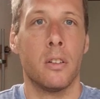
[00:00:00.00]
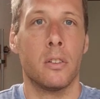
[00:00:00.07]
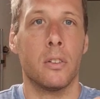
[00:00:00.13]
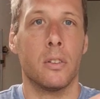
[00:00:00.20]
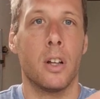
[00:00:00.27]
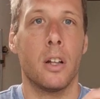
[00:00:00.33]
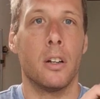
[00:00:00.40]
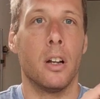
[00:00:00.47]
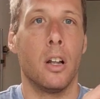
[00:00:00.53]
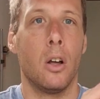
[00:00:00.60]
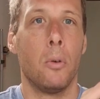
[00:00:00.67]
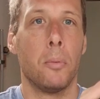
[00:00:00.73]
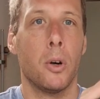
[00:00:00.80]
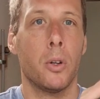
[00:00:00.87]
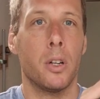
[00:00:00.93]
So now the
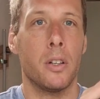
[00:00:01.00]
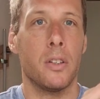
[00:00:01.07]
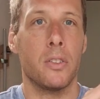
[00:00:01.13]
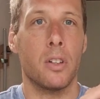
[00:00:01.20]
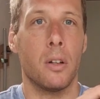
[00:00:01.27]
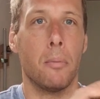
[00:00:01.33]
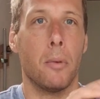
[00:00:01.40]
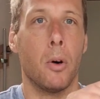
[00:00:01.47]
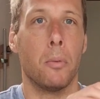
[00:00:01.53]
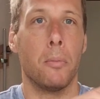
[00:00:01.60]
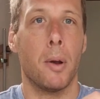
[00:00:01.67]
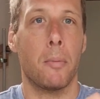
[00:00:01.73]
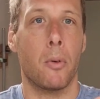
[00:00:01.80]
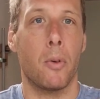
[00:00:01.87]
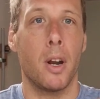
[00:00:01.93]
low mode is on mode
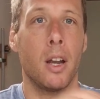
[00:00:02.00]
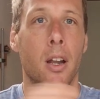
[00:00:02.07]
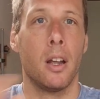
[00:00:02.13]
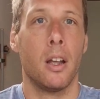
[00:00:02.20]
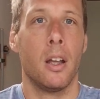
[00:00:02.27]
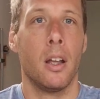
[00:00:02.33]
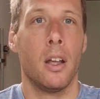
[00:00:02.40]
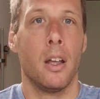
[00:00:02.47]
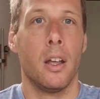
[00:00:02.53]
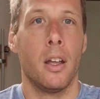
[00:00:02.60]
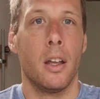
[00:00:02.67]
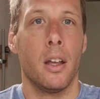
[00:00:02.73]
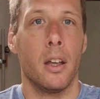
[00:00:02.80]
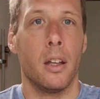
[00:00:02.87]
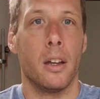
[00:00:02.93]
memory.
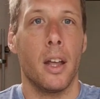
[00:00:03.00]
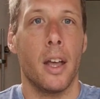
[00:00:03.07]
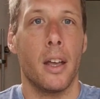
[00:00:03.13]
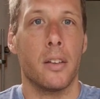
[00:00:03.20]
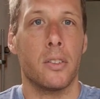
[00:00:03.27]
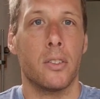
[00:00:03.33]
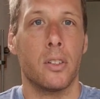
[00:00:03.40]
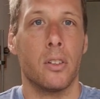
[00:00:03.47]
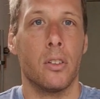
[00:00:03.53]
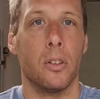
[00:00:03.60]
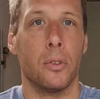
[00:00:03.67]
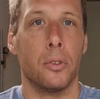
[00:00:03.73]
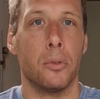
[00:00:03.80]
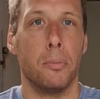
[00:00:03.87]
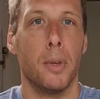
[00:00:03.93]
It has
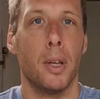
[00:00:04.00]
those